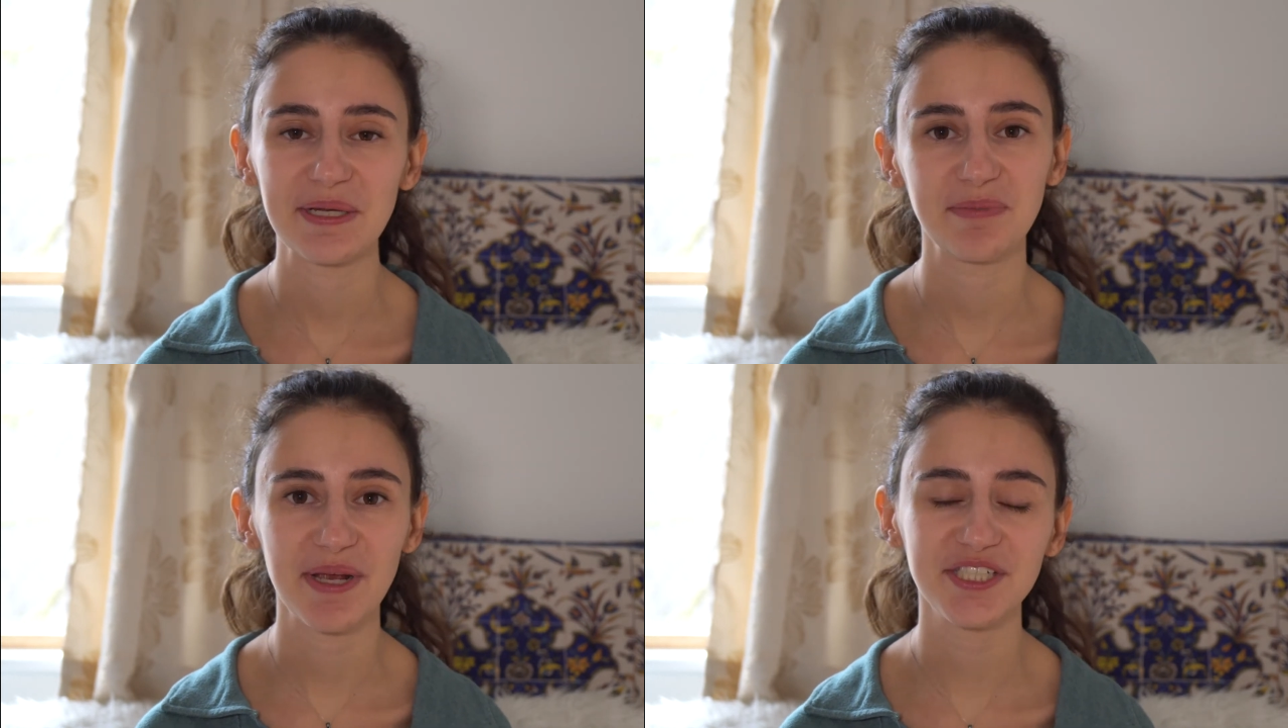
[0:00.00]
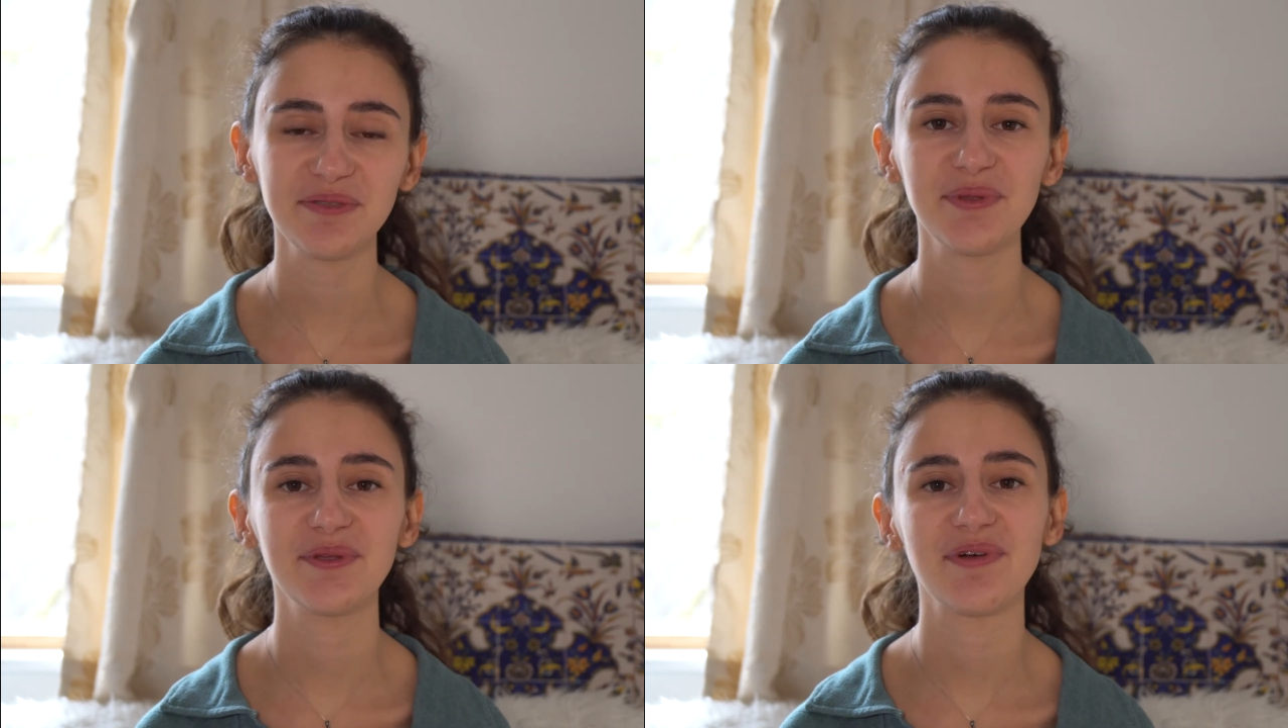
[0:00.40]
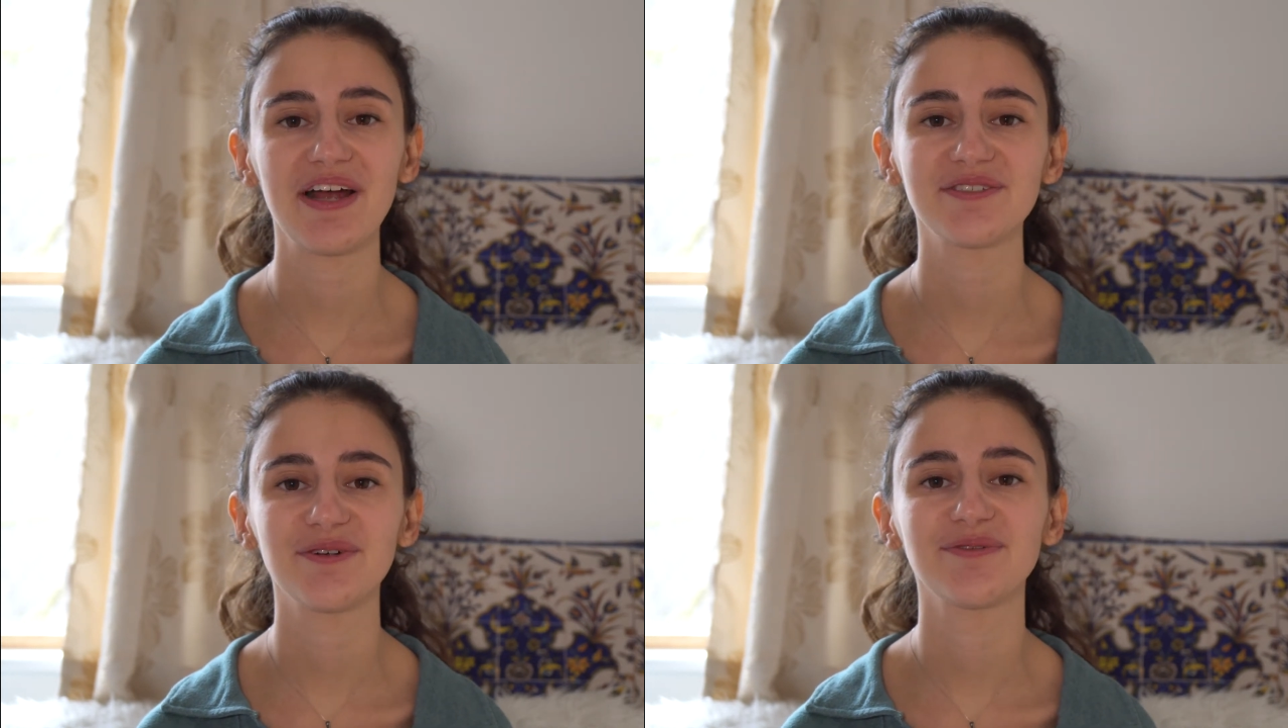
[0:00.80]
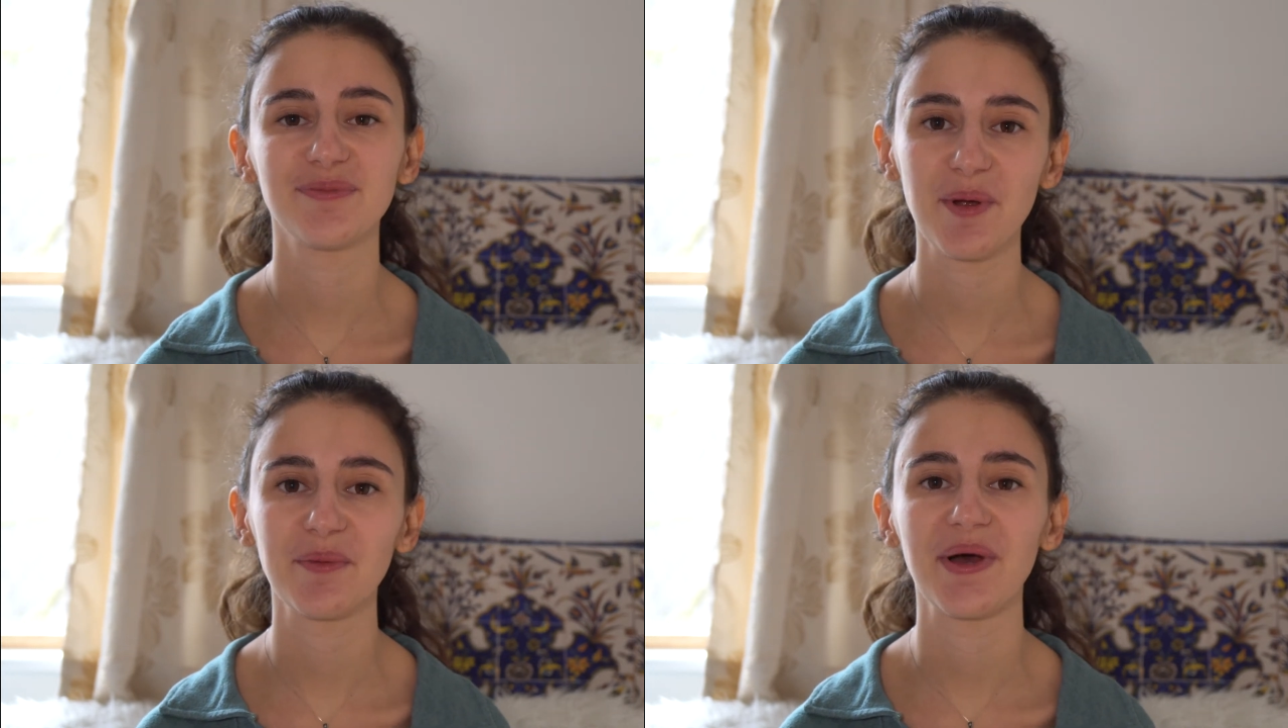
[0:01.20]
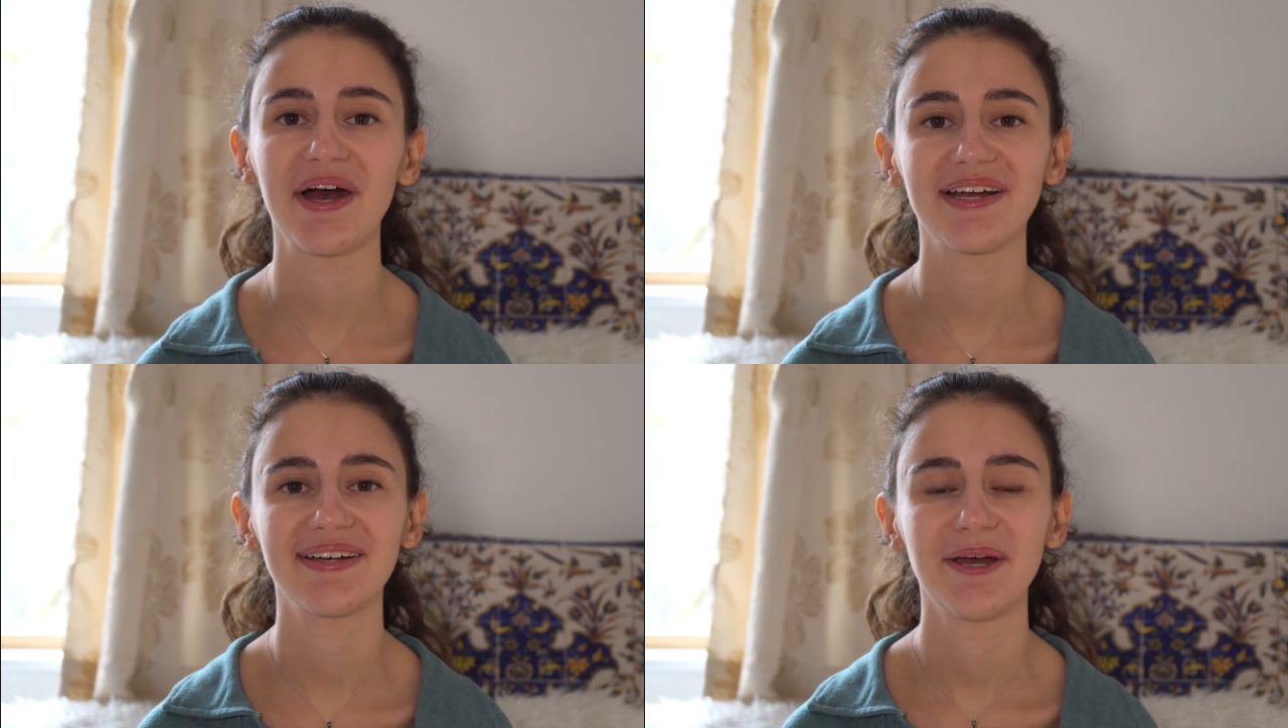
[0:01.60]
especially with the rise of remote
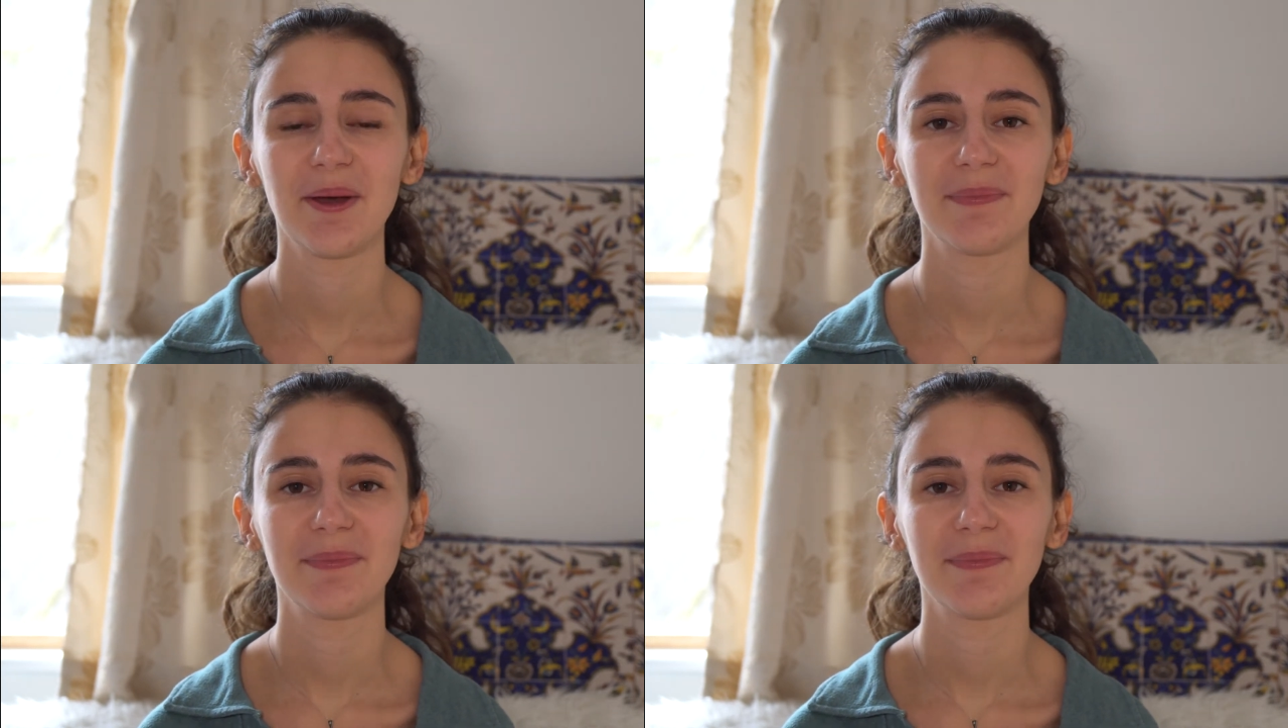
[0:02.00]
work.